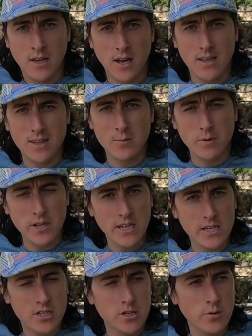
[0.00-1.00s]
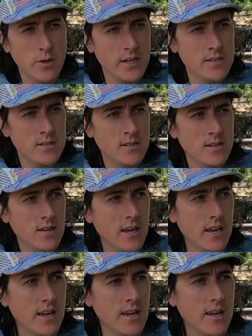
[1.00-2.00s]
And then we'll each do it
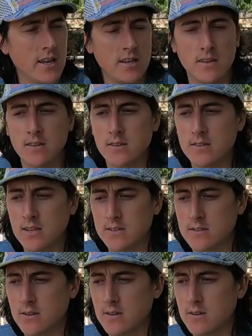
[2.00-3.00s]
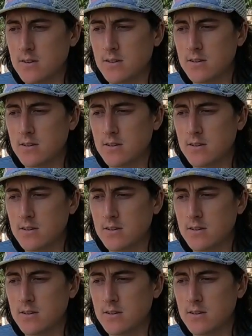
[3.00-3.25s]
and test our